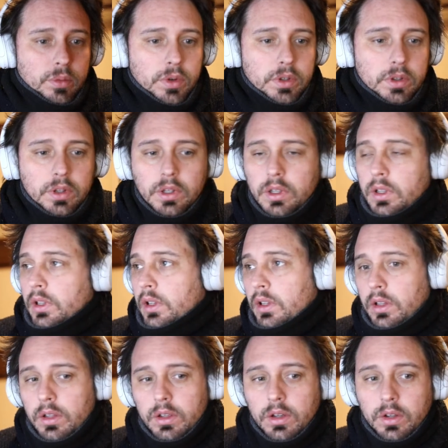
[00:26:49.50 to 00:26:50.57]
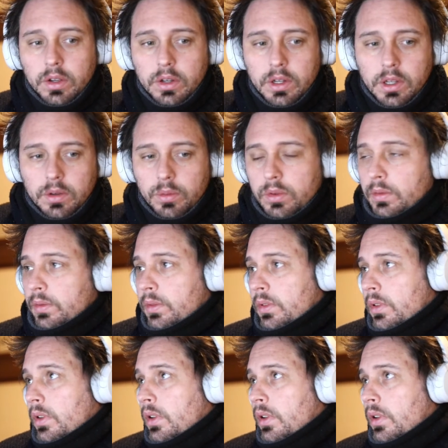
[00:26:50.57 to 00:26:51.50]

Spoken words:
want the, oh, good night, Wolf.